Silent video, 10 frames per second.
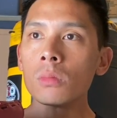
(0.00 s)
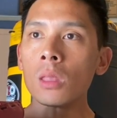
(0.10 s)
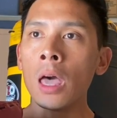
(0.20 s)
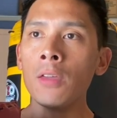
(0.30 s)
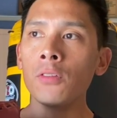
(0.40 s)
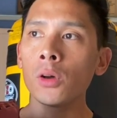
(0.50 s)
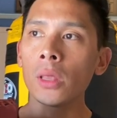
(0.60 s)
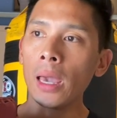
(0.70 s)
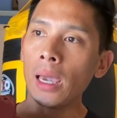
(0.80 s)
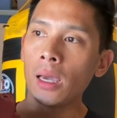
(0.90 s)
I feel
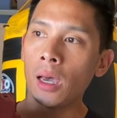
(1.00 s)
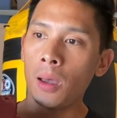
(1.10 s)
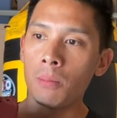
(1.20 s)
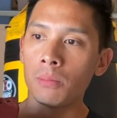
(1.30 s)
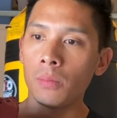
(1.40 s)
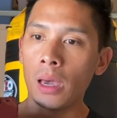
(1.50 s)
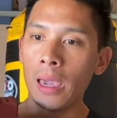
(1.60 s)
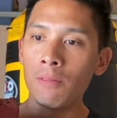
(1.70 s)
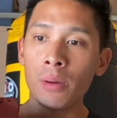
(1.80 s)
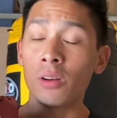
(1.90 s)
that um, I
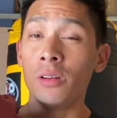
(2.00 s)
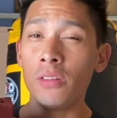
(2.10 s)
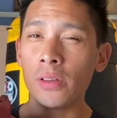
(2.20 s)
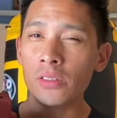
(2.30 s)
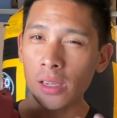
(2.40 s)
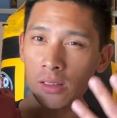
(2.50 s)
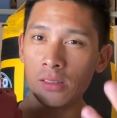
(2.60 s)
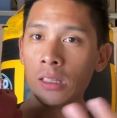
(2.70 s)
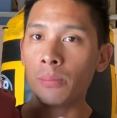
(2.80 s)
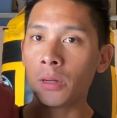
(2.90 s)
have better defense. I can
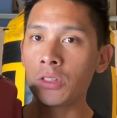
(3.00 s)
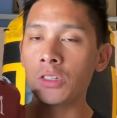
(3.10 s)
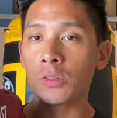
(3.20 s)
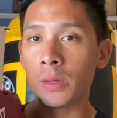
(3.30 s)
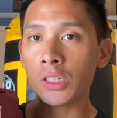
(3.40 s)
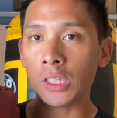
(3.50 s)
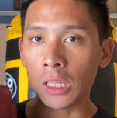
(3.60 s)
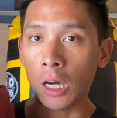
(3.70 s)
see the punches, especially the